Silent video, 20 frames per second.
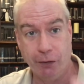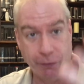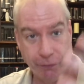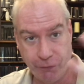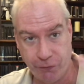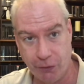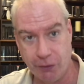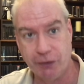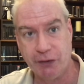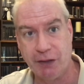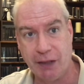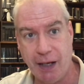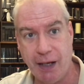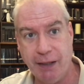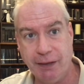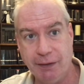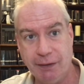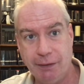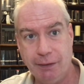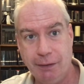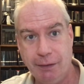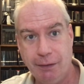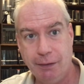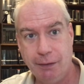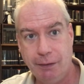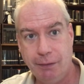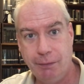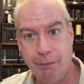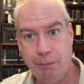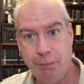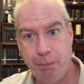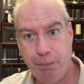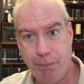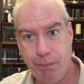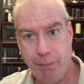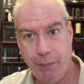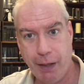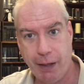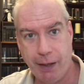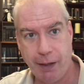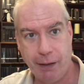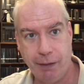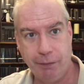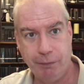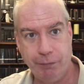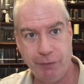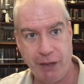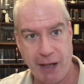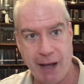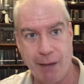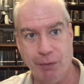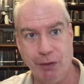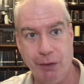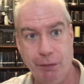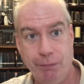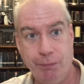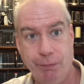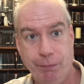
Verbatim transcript: the full-size uh, tablet,